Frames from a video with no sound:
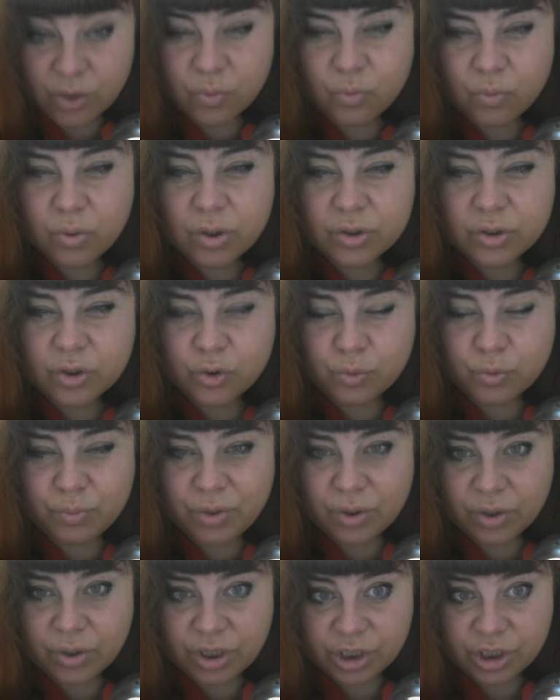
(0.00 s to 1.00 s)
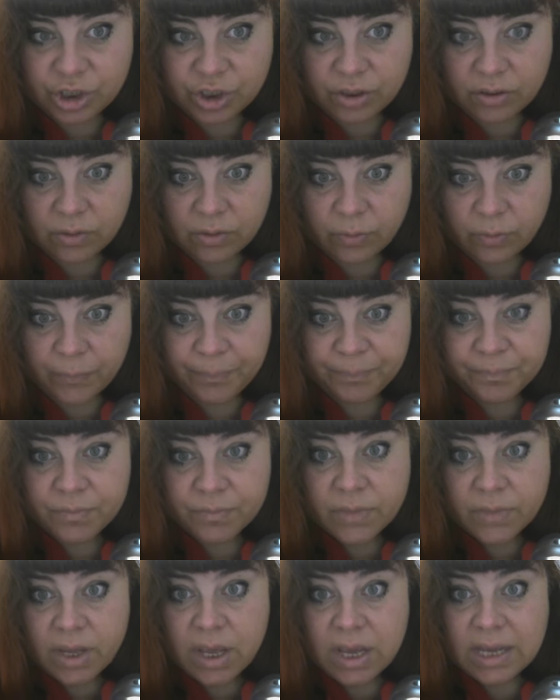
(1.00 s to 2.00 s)
wants to be original.
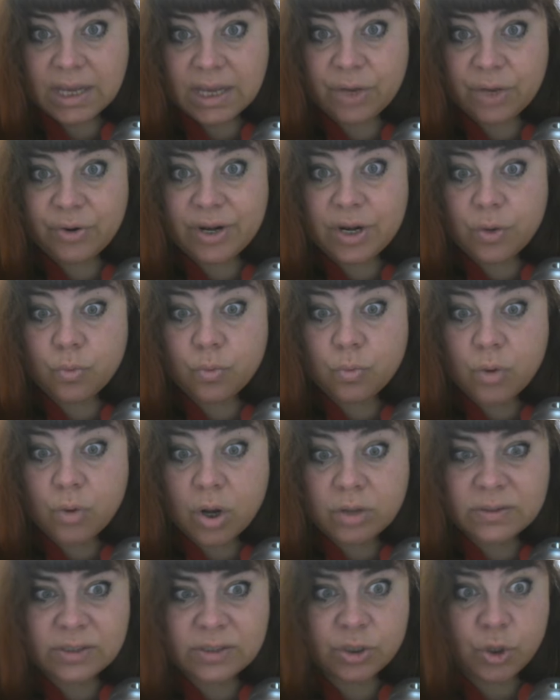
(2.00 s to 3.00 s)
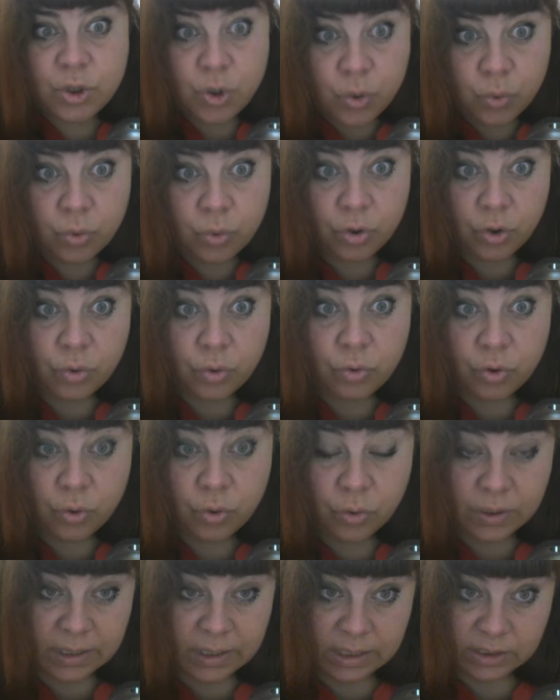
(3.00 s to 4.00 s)
He really wants
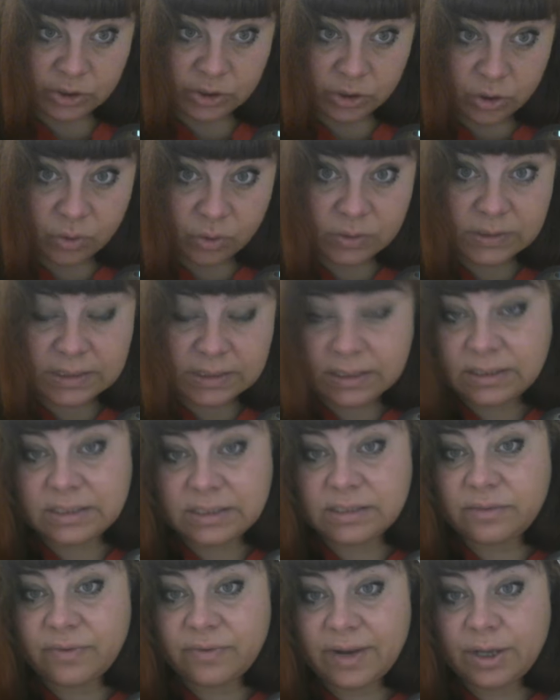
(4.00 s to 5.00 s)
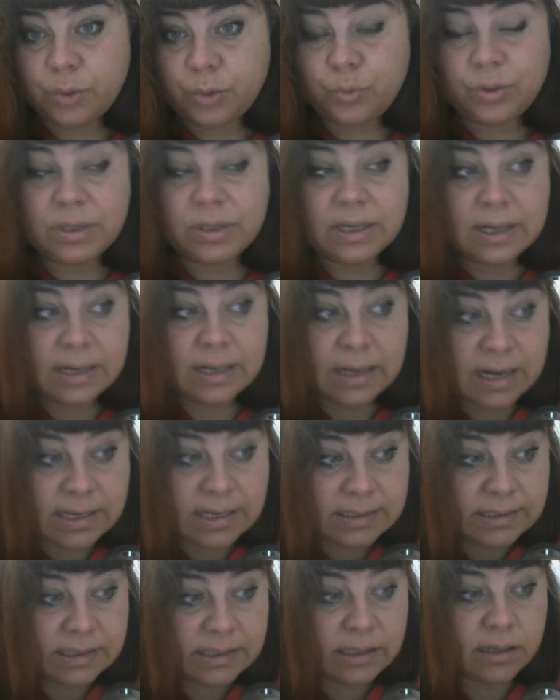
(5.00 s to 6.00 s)
new. He is not satisfied with the
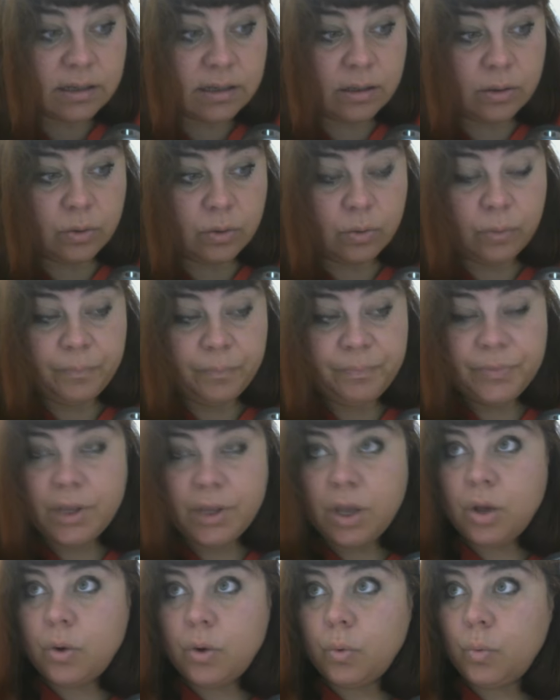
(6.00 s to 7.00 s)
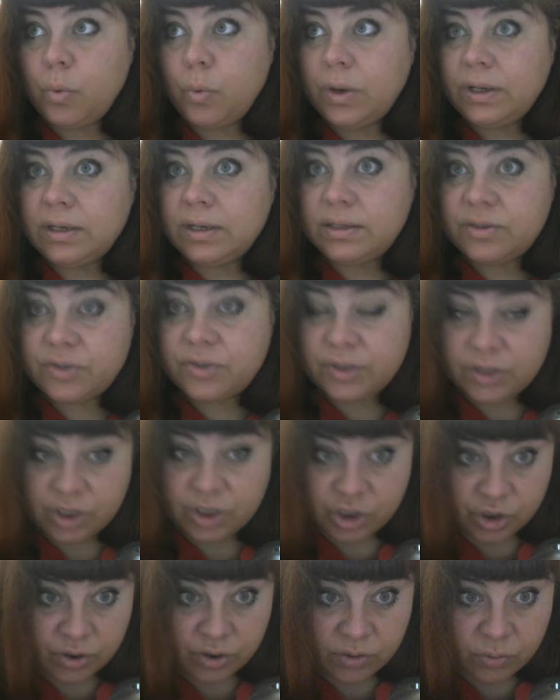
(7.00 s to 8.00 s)
classical, with the
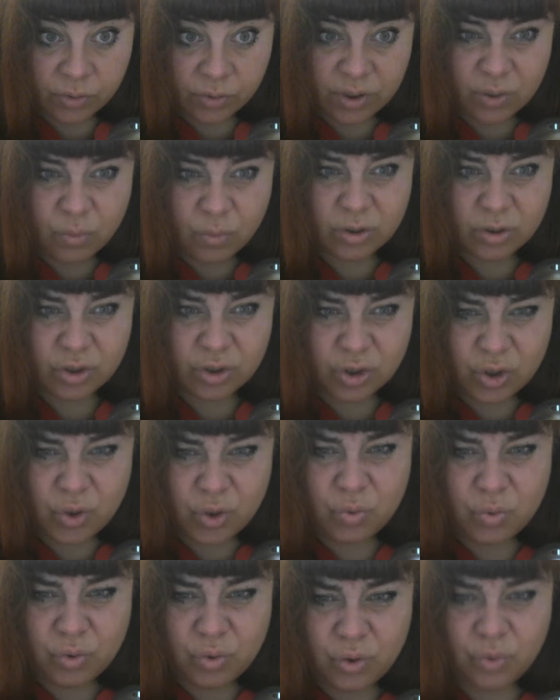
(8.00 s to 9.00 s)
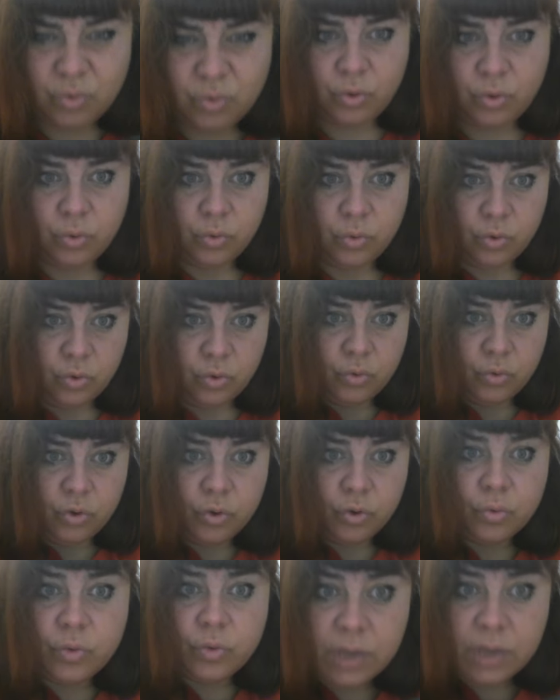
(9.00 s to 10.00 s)
traditional. He wants
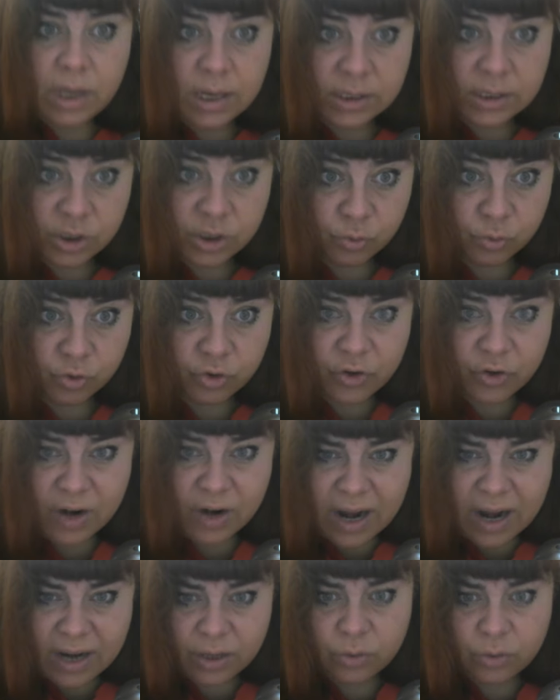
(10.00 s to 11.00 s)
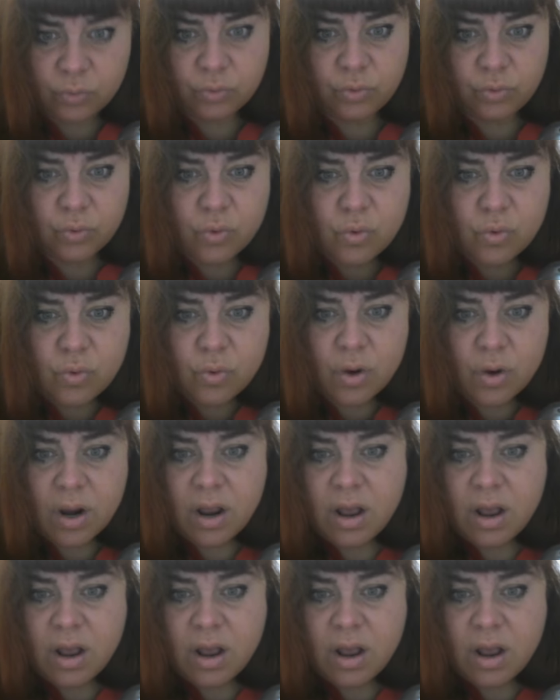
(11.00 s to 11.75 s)
new things to try to do.